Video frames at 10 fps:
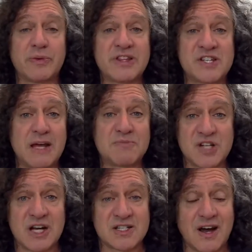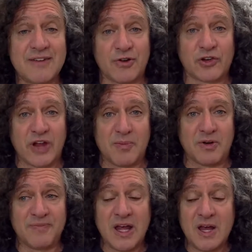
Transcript: be the same size 9, for example.